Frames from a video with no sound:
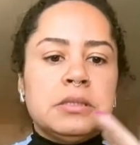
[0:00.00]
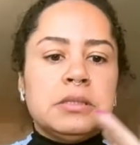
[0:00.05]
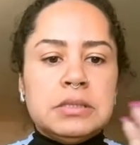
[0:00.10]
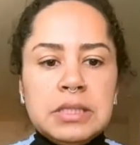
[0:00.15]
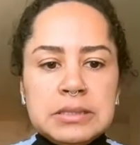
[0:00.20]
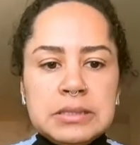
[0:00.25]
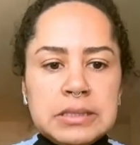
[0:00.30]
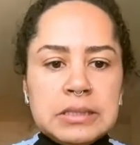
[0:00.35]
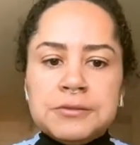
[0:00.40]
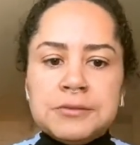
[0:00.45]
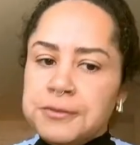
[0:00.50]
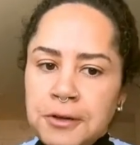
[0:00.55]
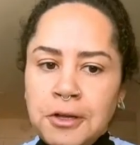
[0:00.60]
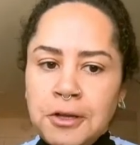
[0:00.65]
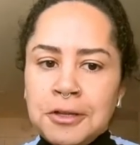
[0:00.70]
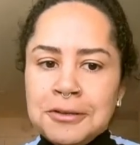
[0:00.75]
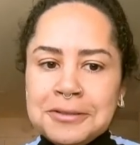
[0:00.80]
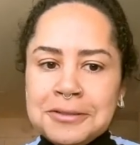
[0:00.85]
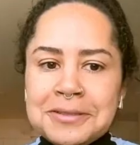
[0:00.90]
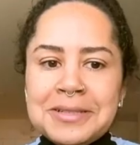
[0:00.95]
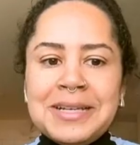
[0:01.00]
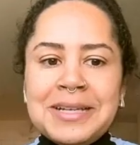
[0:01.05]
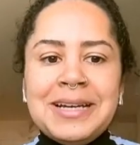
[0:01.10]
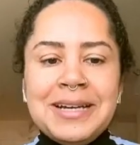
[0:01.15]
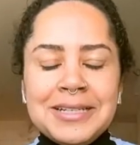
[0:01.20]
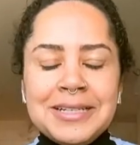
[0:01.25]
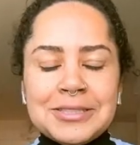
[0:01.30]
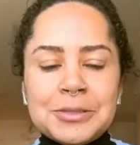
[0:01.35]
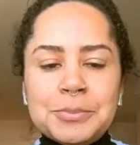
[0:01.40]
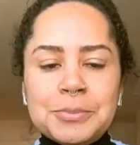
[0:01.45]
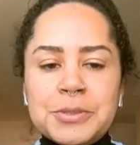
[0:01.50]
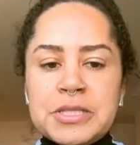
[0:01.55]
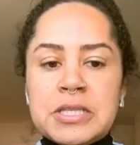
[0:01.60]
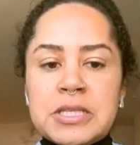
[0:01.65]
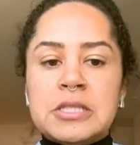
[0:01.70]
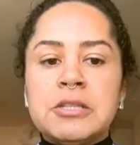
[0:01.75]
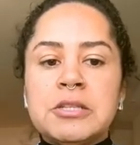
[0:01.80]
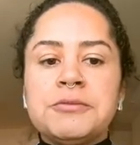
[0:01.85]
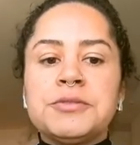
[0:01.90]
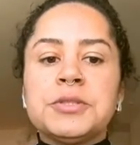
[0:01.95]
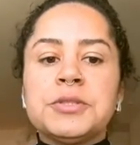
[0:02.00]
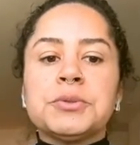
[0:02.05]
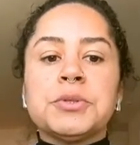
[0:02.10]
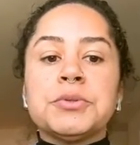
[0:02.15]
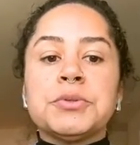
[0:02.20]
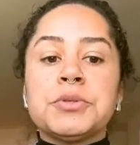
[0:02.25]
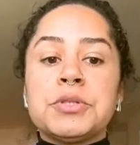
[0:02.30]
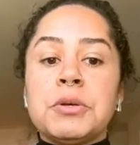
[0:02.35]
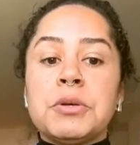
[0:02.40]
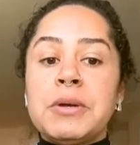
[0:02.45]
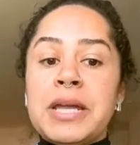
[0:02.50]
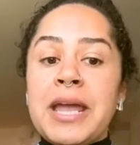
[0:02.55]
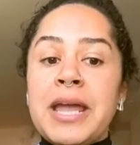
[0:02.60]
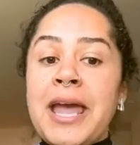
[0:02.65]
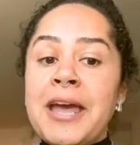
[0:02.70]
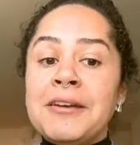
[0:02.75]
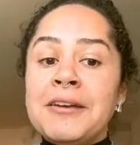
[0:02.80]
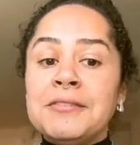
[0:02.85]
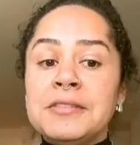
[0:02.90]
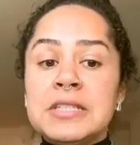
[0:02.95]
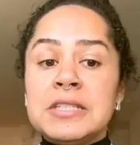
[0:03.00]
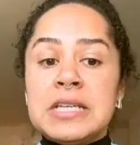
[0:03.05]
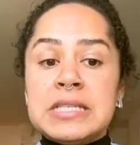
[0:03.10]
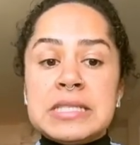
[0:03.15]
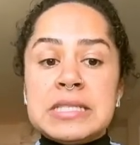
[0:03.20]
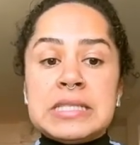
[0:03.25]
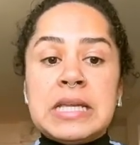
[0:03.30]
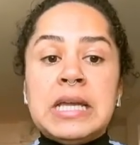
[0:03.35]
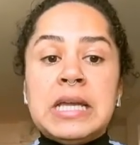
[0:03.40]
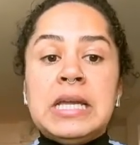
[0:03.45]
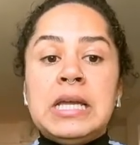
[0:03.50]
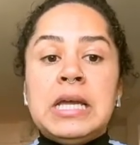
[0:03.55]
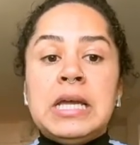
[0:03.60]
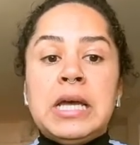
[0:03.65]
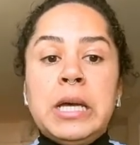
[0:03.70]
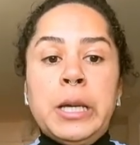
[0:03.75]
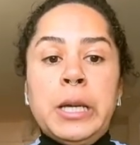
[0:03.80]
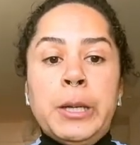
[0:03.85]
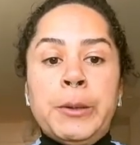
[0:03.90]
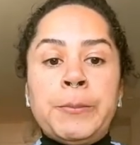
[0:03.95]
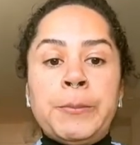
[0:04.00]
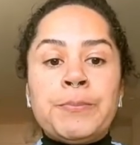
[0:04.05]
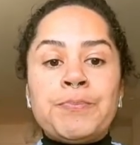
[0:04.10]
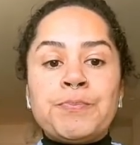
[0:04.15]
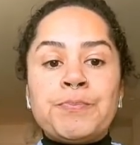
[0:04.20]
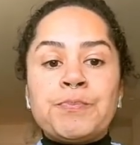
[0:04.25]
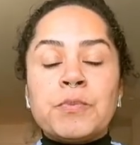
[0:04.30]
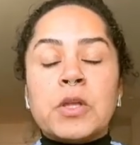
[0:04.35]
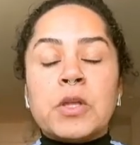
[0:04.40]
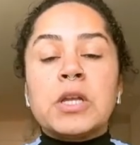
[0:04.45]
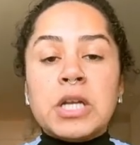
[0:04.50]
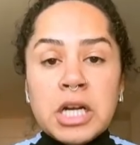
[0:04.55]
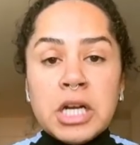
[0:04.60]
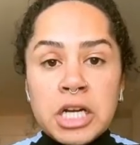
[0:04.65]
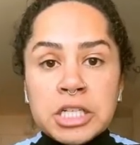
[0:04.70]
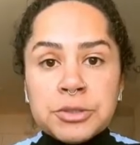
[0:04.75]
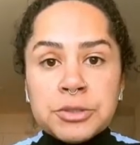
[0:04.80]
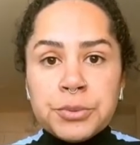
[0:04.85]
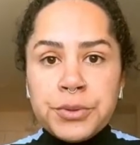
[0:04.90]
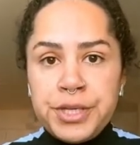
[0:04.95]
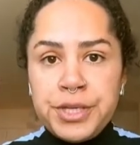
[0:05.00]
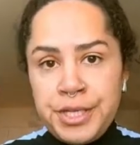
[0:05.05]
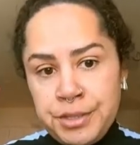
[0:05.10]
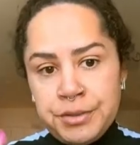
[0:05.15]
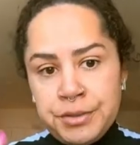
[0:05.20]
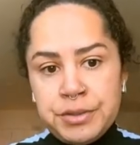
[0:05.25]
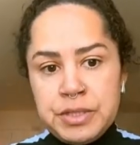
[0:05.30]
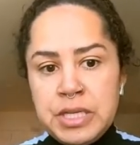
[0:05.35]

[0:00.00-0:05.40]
doesn't follow 100% of the rules. So I have this guardrails